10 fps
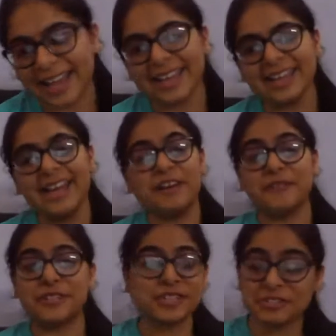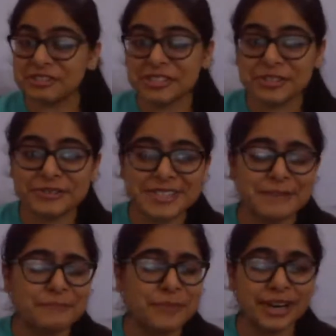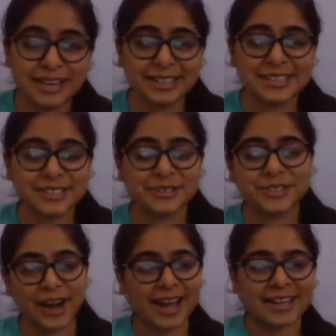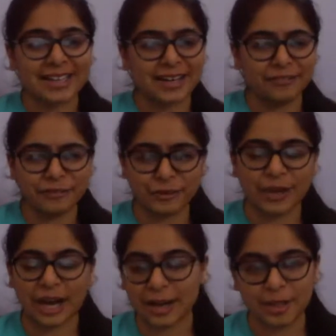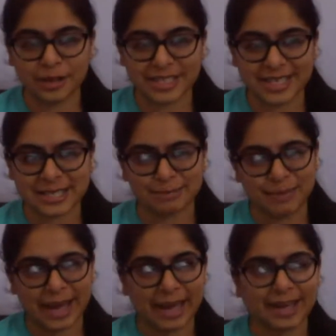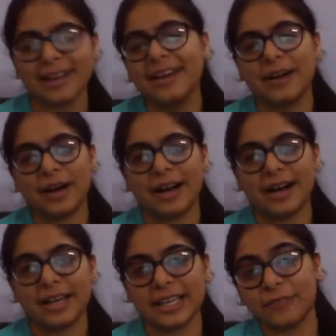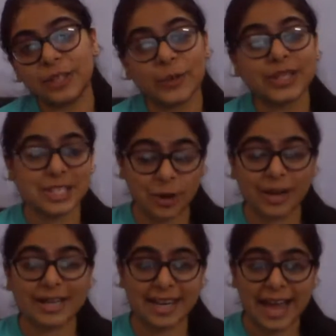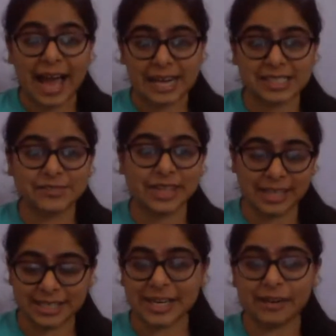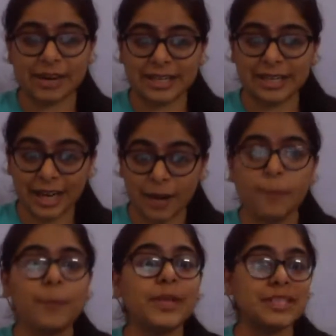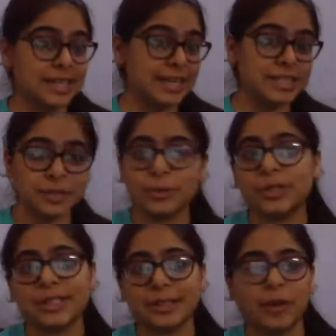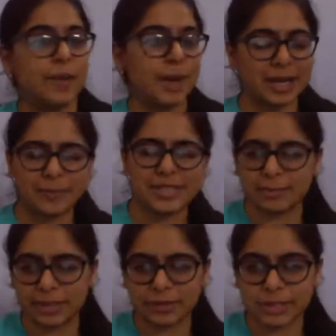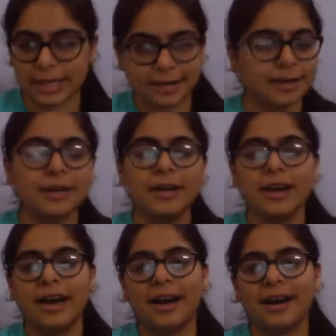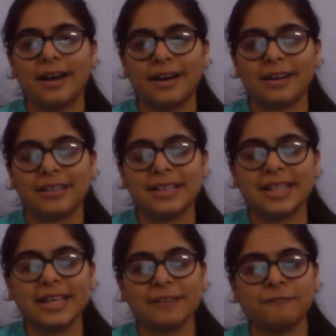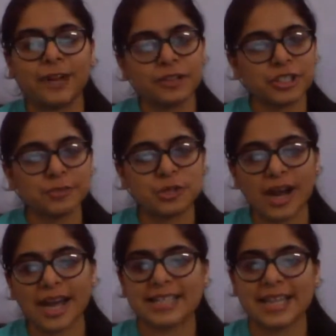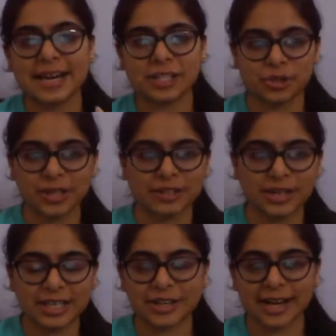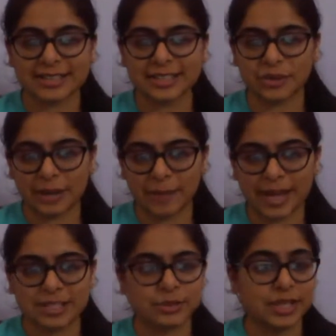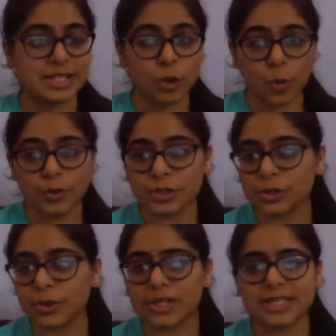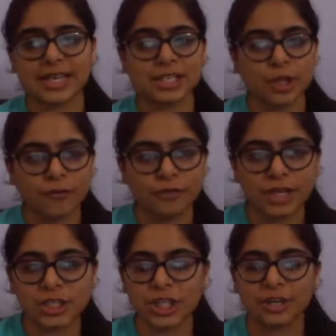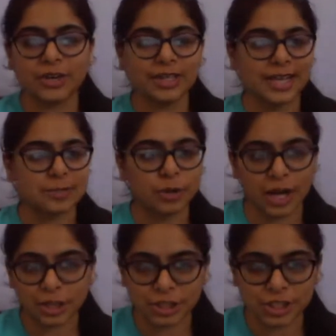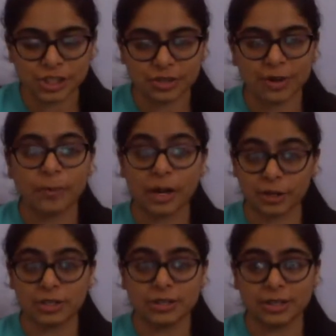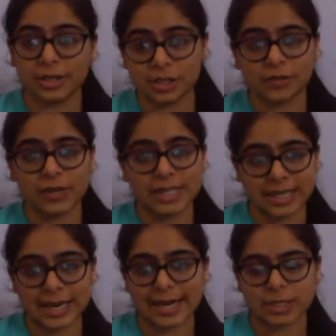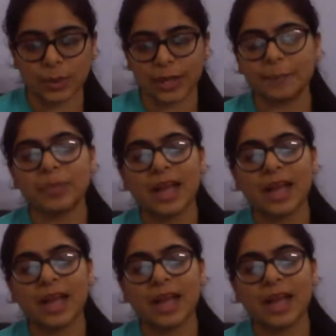Hacking. We just introduced a brilliant new track a couple of days back. Even though it's not yet active in India right now, but stay tuned, there might be some news later. The fellowship tracks, there are three tracks that you can apply to. There's open source, there's software engineering, there's production engineering. Production engineering is the latest one.